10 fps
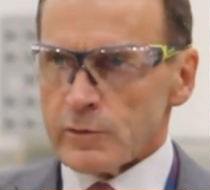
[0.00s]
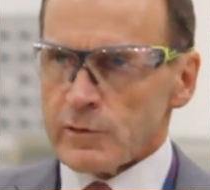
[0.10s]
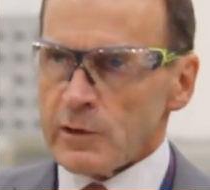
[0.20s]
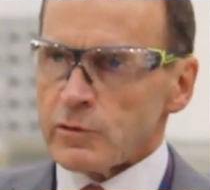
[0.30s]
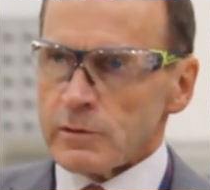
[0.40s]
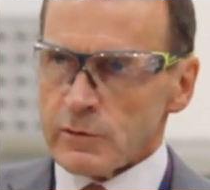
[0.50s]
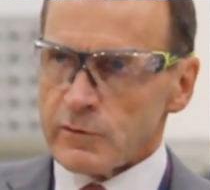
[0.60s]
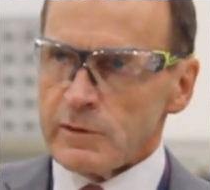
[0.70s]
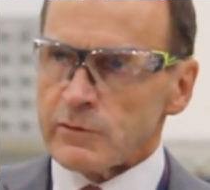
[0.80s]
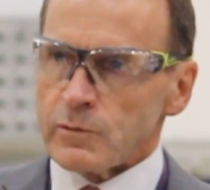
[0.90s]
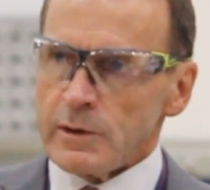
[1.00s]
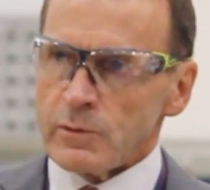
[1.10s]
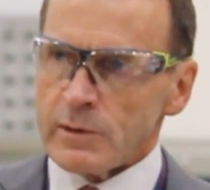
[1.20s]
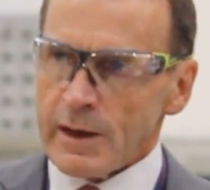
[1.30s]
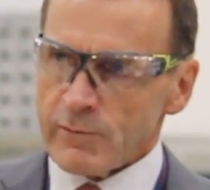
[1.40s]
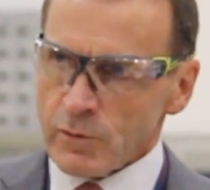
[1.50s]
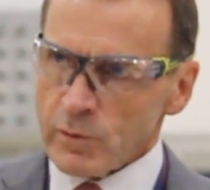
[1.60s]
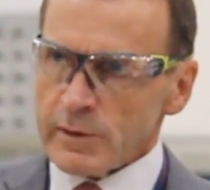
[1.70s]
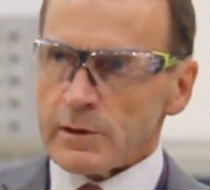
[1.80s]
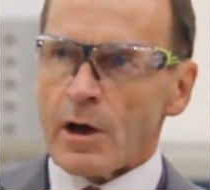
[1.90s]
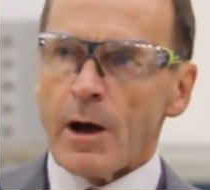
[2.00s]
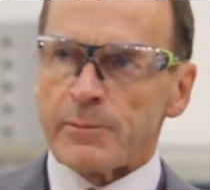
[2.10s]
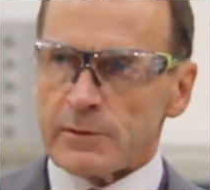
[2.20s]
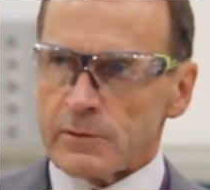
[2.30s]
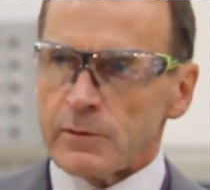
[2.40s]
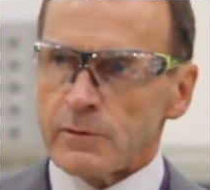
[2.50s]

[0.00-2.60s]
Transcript: the like, knowing that it's